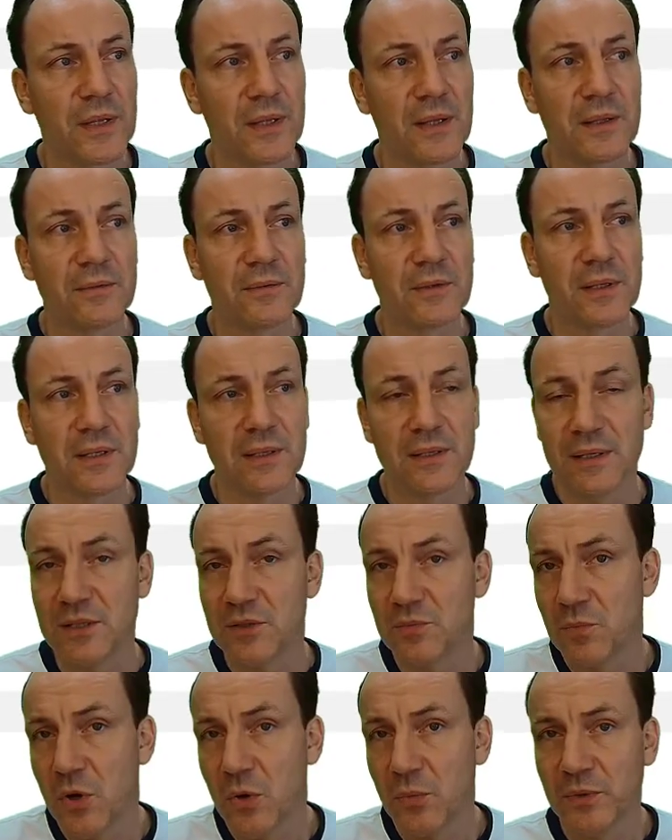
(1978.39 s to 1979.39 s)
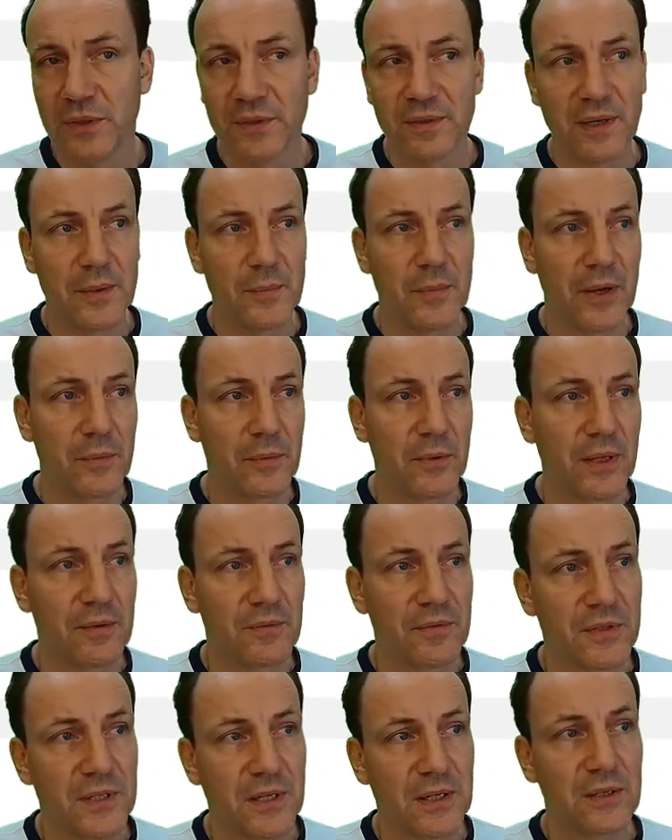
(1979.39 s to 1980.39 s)
and in this moment in time I would
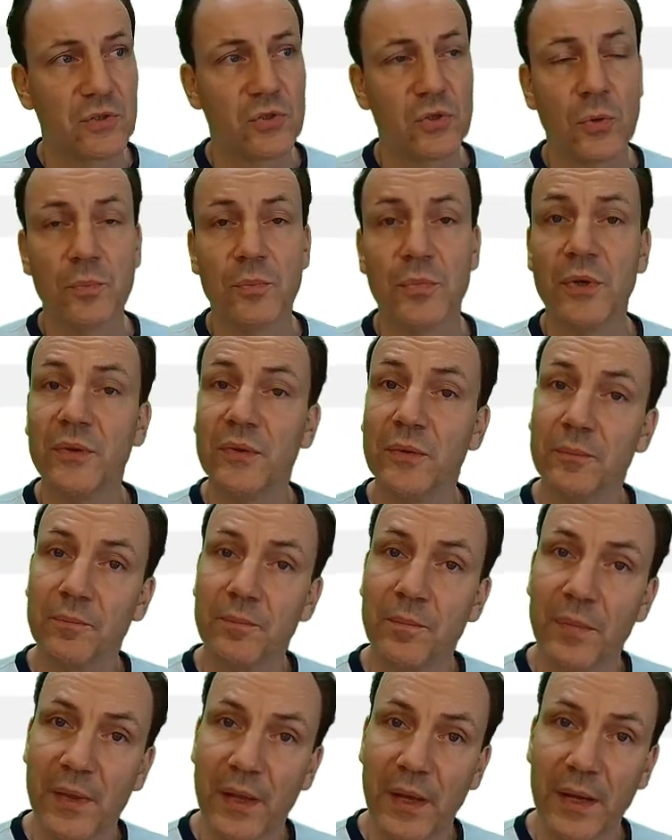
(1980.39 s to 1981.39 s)
have a second job, but I